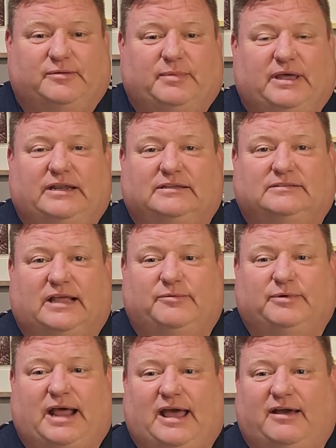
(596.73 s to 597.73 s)
minutes they
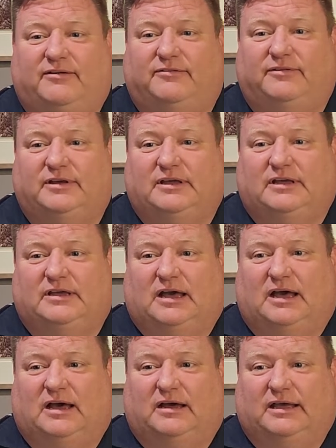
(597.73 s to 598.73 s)
would have,
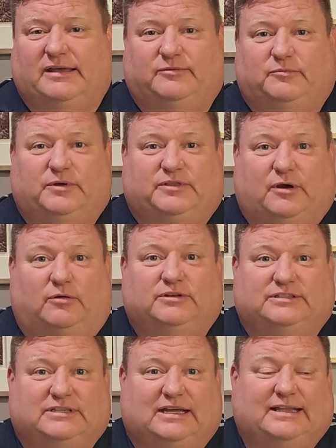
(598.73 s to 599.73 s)
even with the
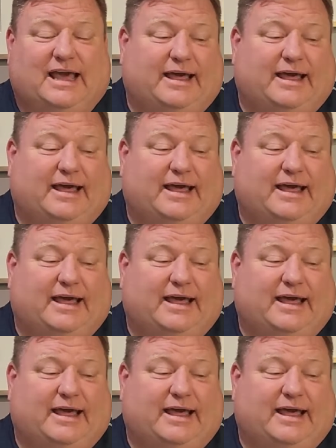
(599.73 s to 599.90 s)
only side they